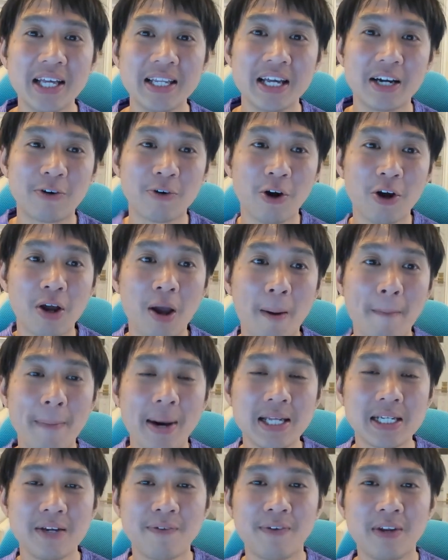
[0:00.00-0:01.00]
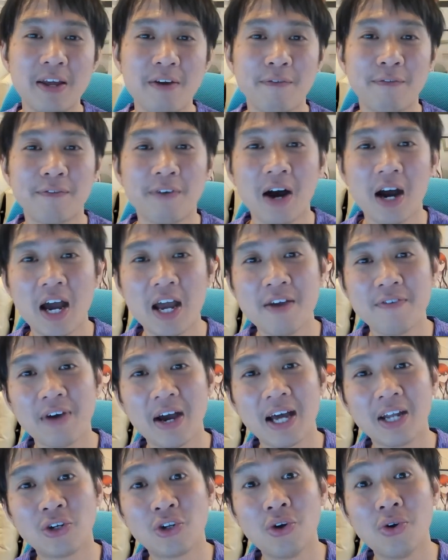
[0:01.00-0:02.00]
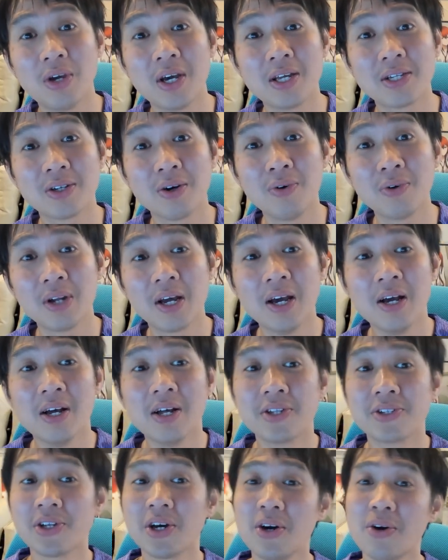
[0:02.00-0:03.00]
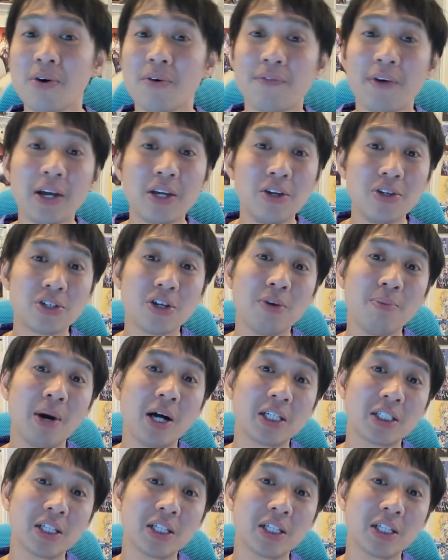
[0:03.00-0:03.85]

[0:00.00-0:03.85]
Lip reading: They're growing massively, 5 and 2 years old. So thank you so much.